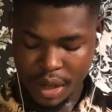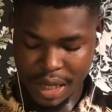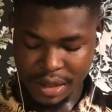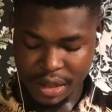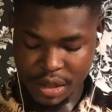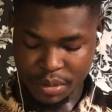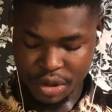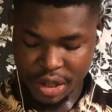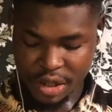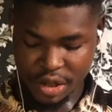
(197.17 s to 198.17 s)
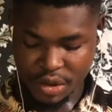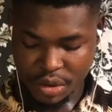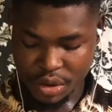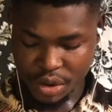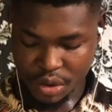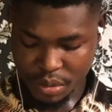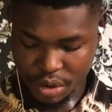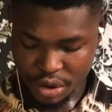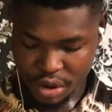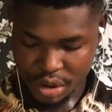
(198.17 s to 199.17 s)
and see the budget is not too
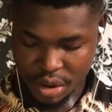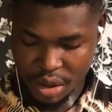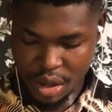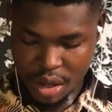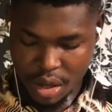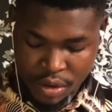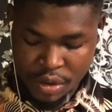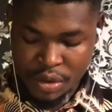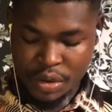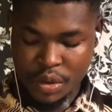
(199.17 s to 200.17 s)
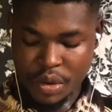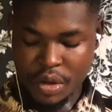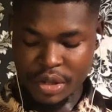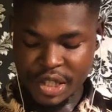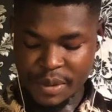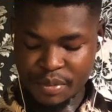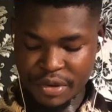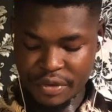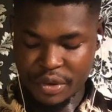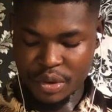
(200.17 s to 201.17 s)
much. On this
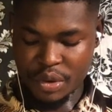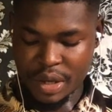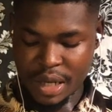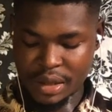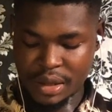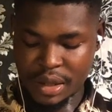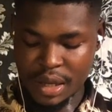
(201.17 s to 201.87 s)
preview, you can see